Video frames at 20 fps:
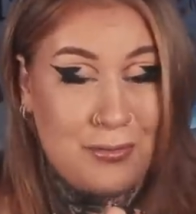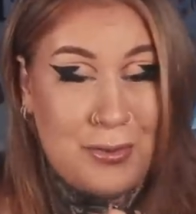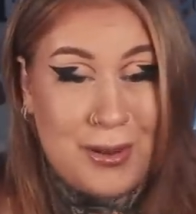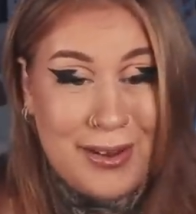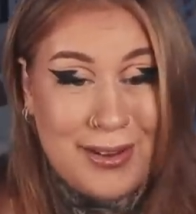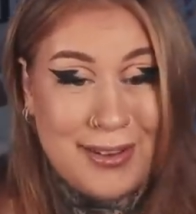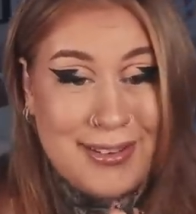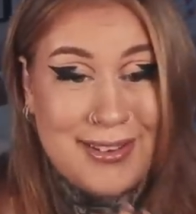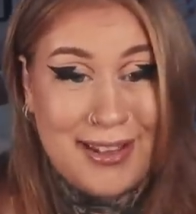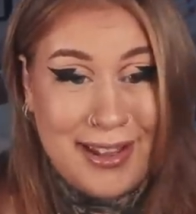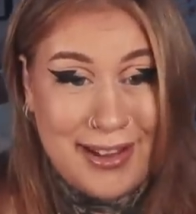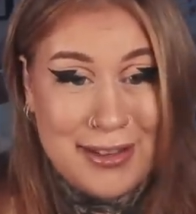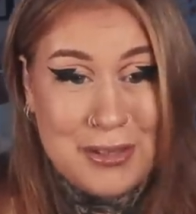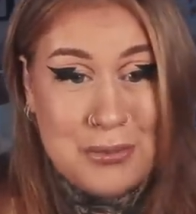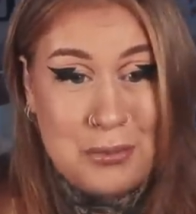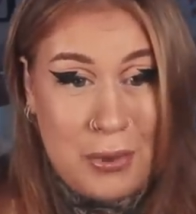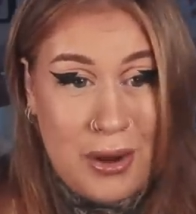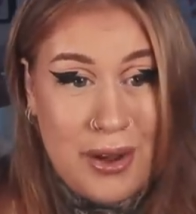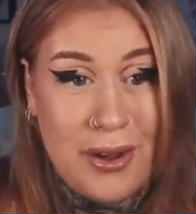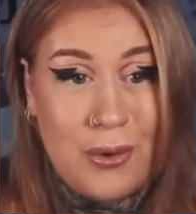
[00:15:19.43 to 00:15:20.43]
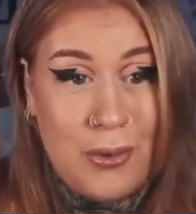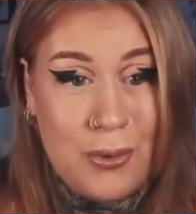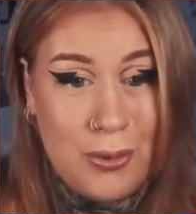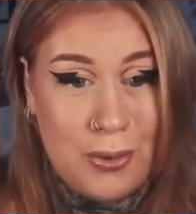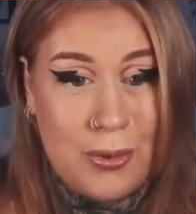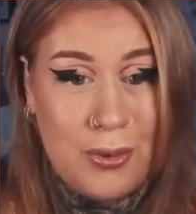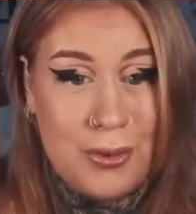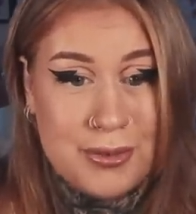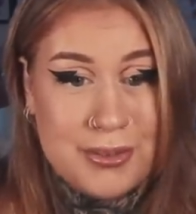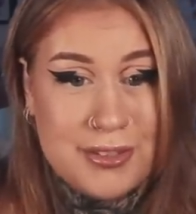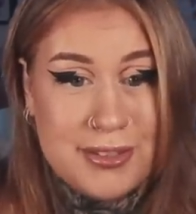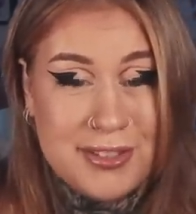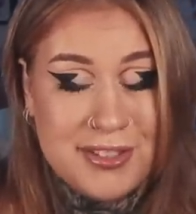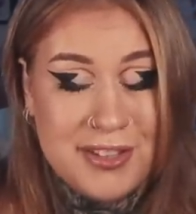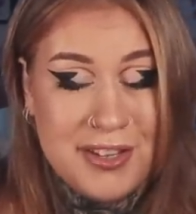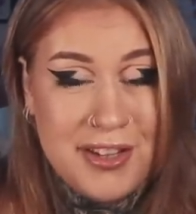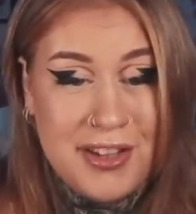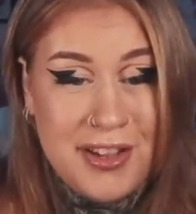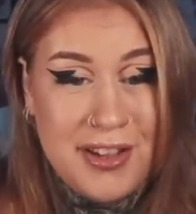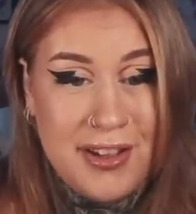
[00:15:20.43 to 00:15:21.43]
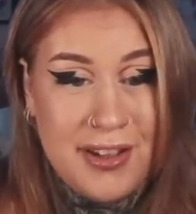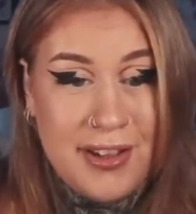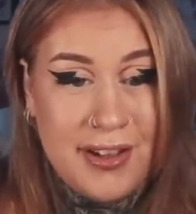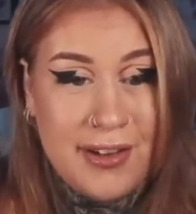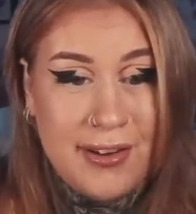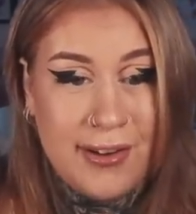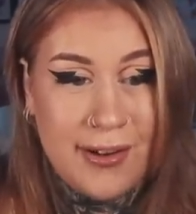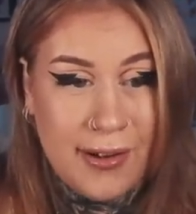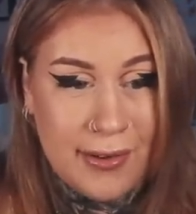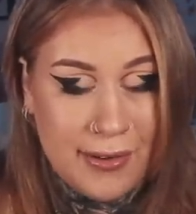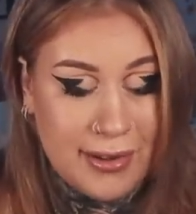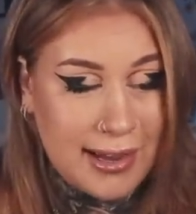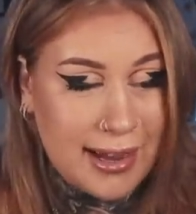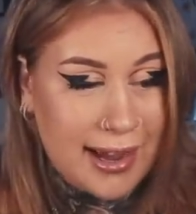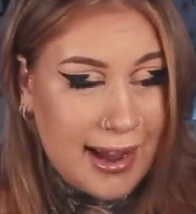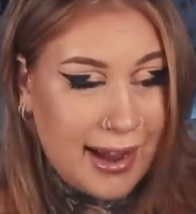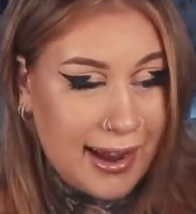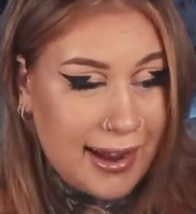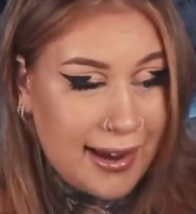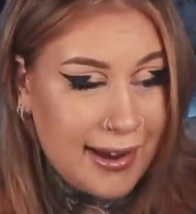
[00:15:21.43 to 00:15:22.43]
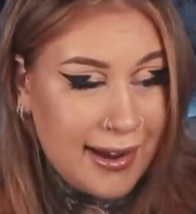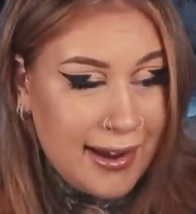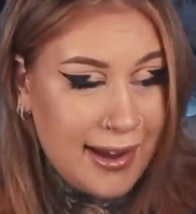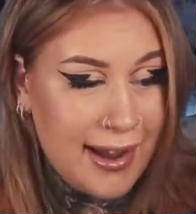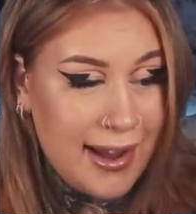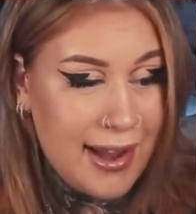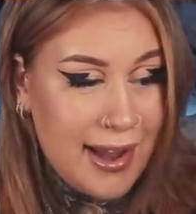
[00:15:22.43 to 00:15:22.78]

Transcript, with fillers: being kicked by a horse. Okay.